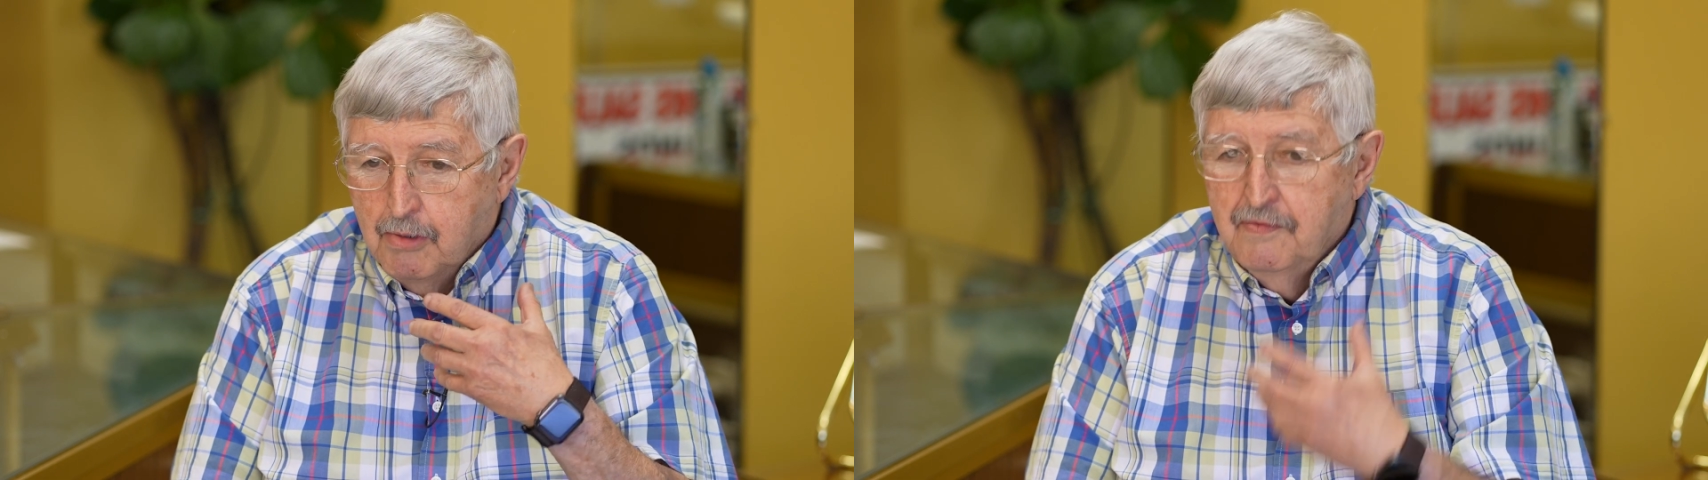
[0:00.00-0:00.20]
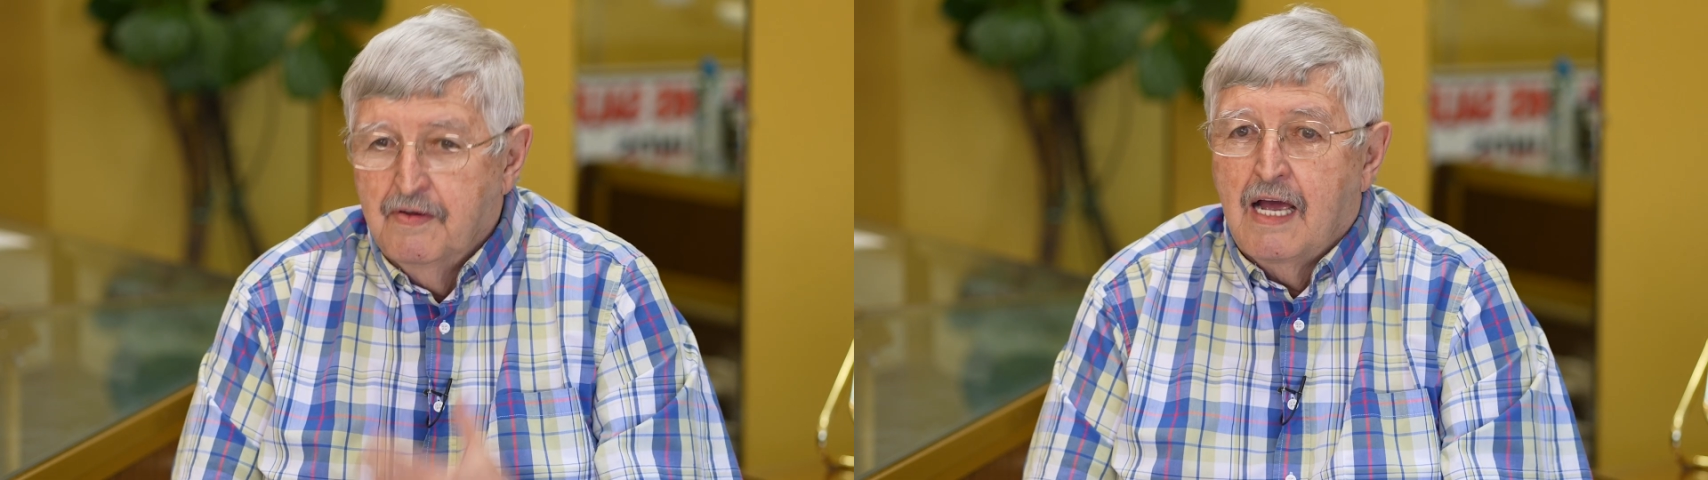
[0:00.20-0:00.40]

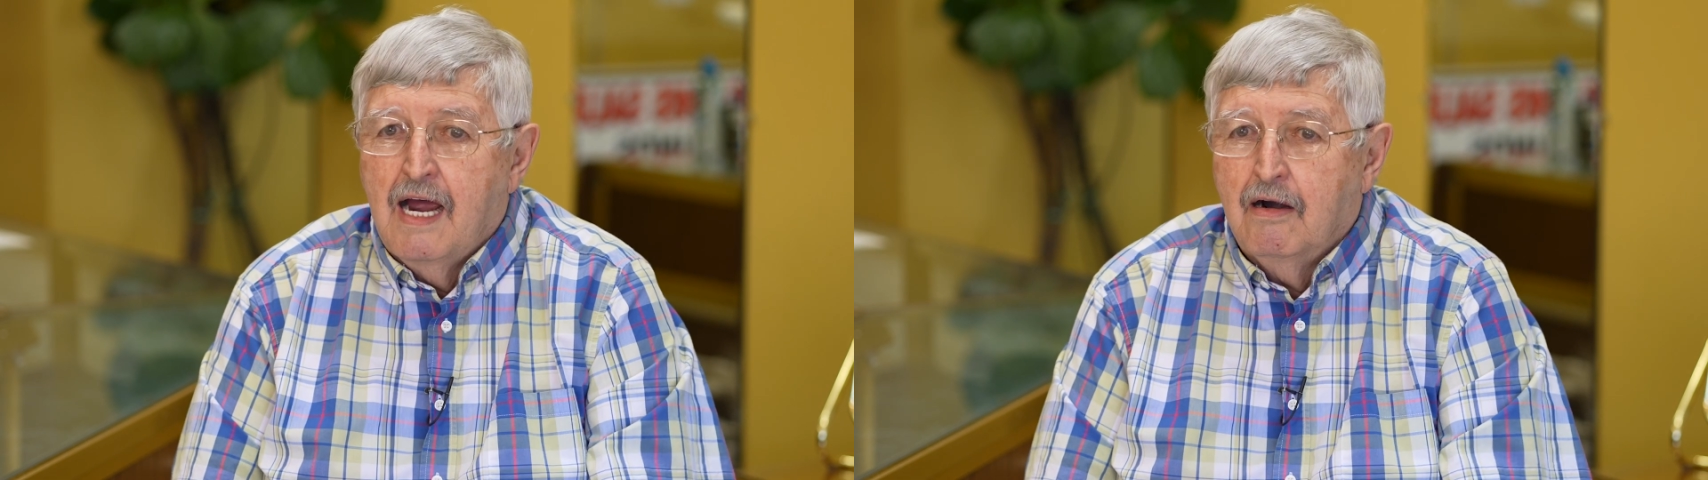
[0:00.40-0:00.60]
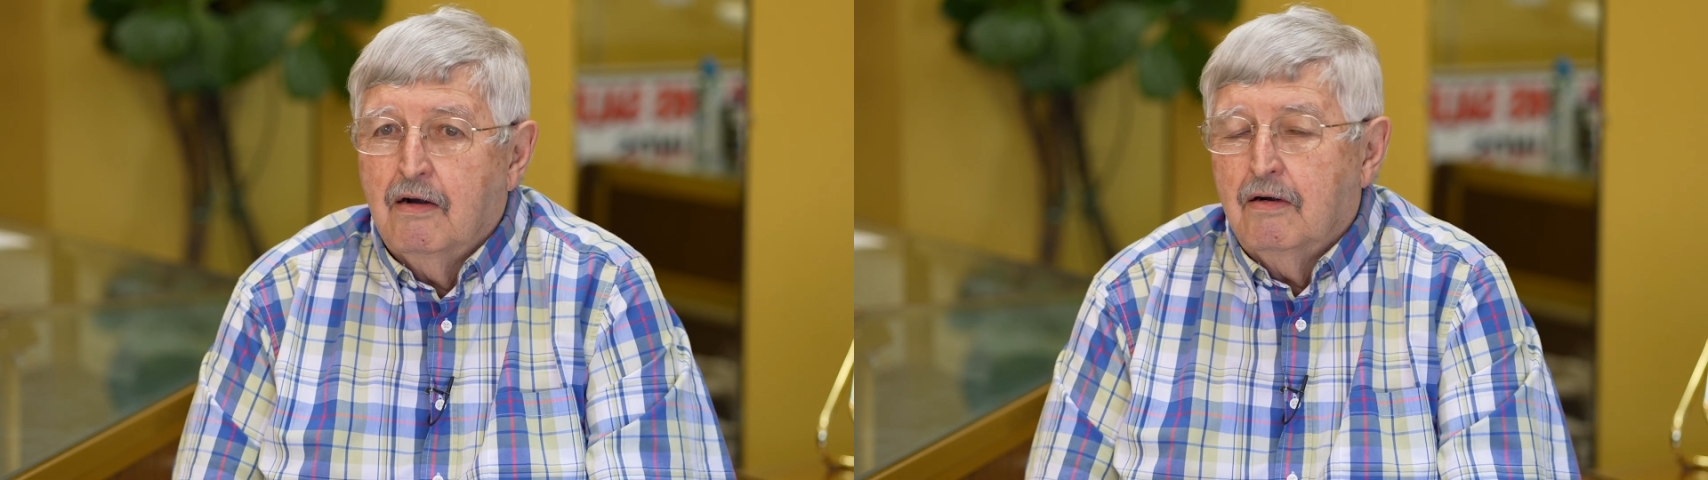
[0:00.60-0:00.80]
moving
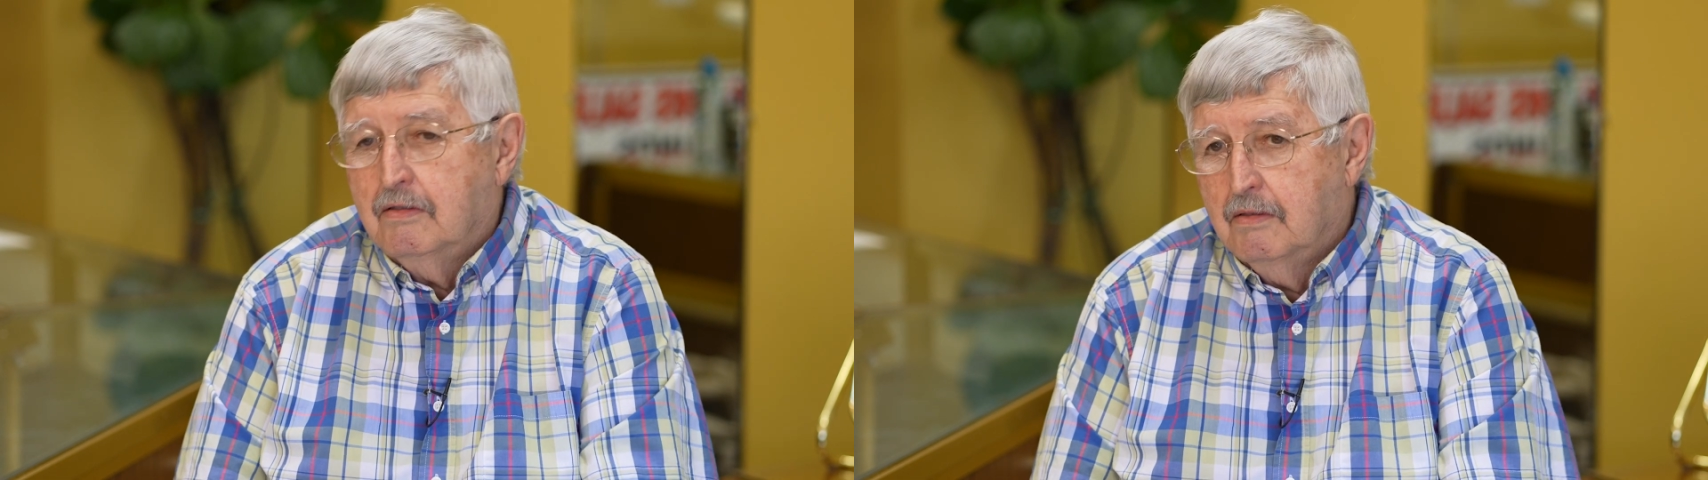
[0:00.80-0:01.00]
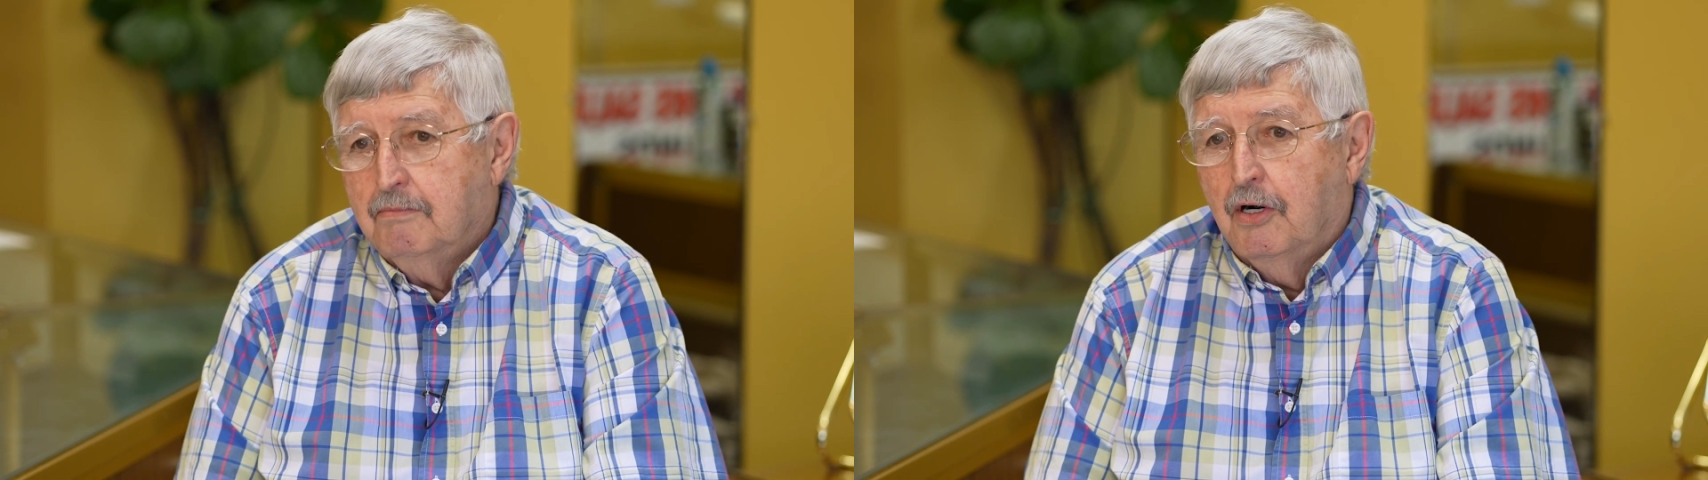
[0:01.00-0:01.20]
our
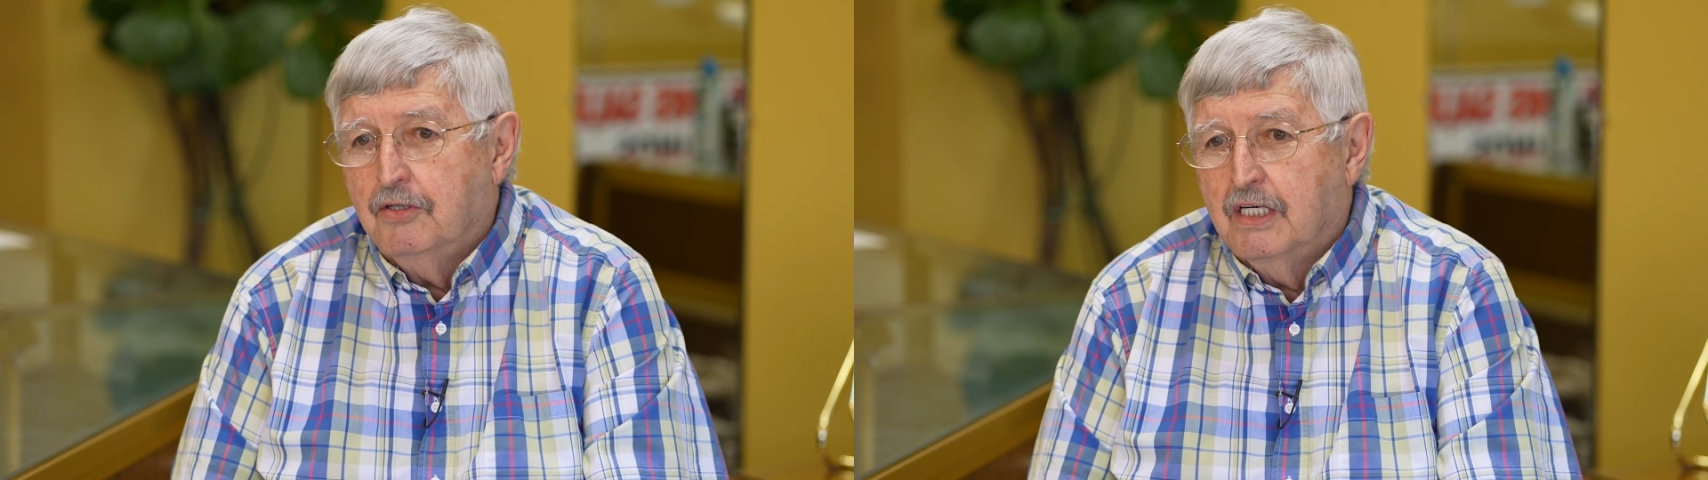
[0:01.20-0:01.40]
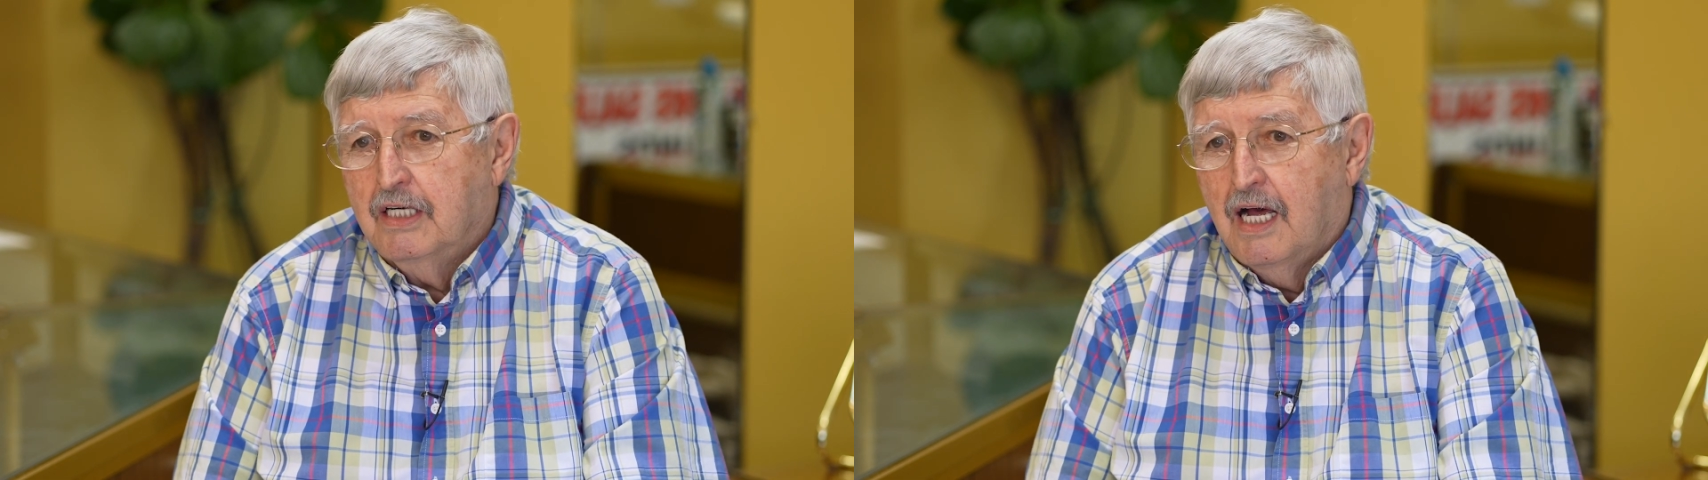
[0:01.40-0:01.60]

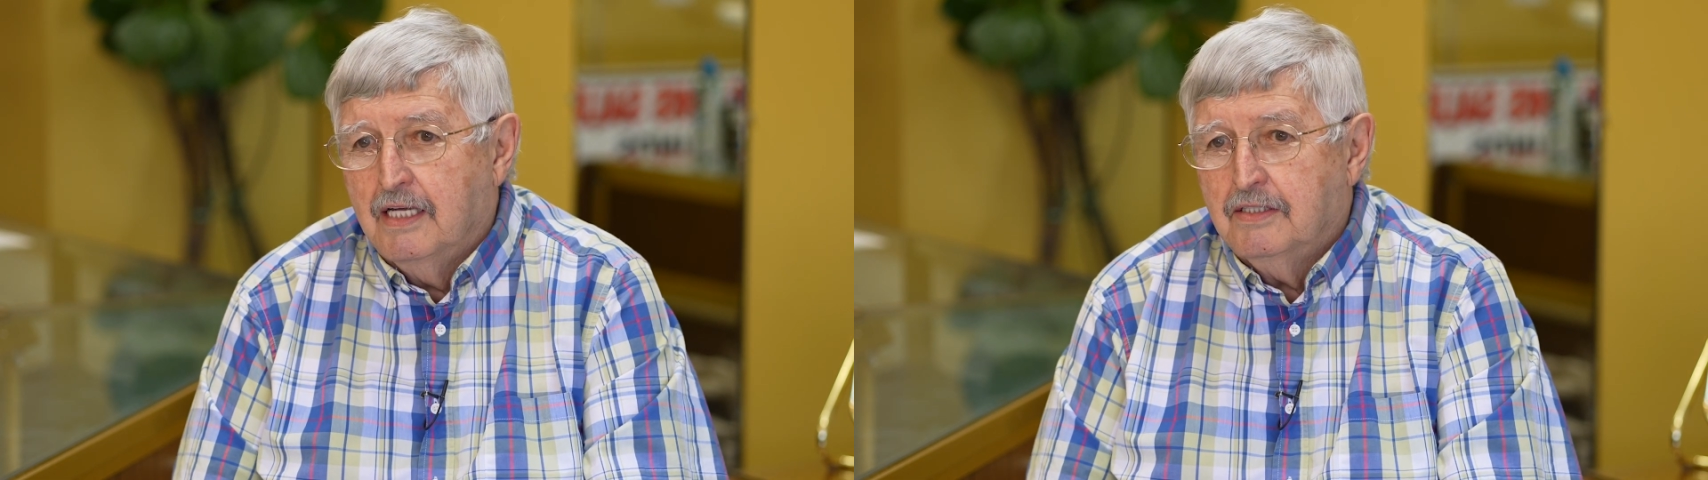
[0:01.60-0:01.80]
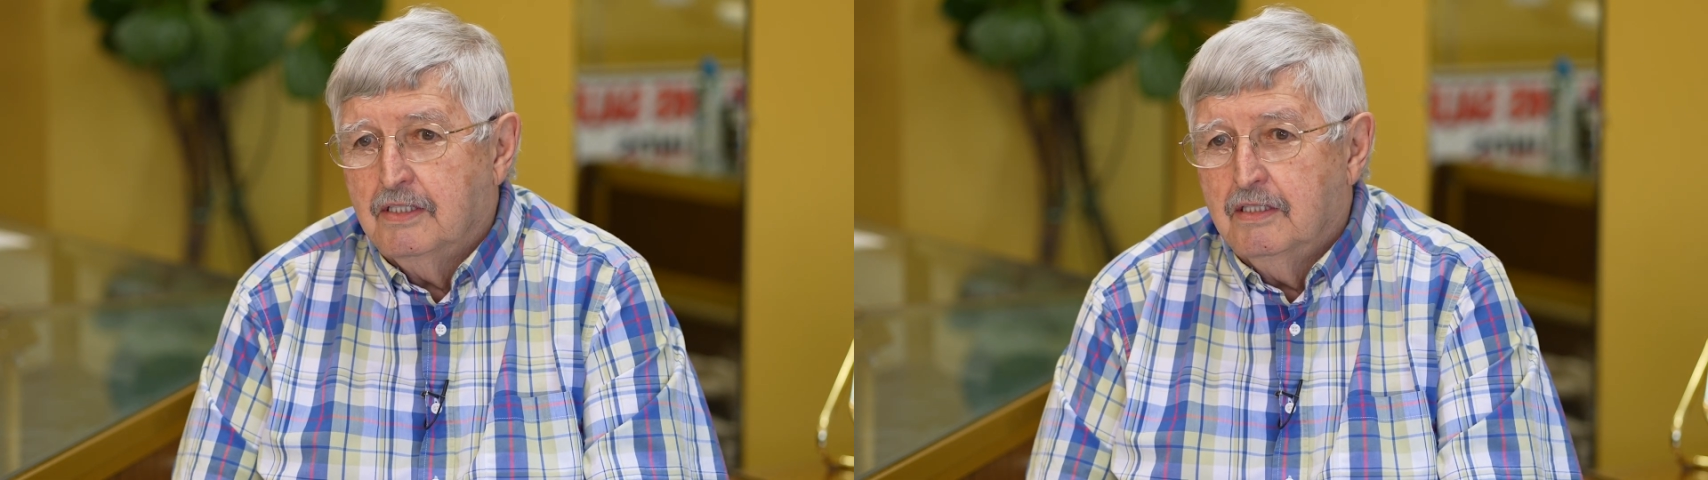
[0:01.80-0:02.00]

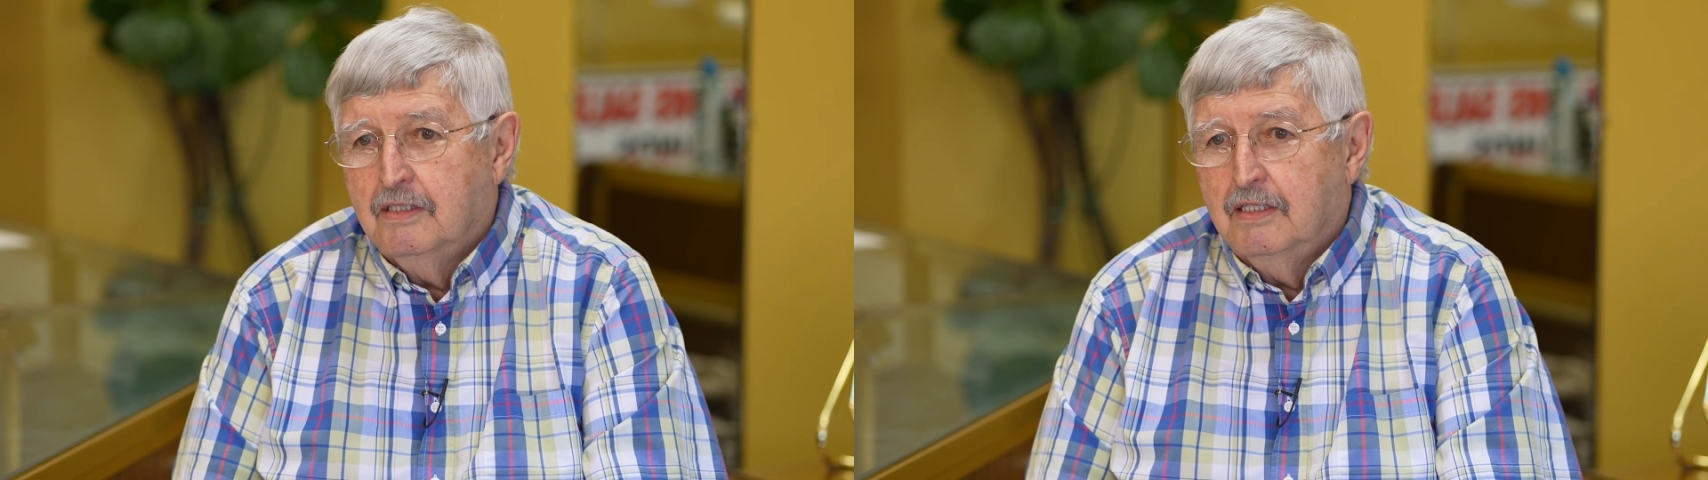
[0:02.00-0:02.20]
merchandise.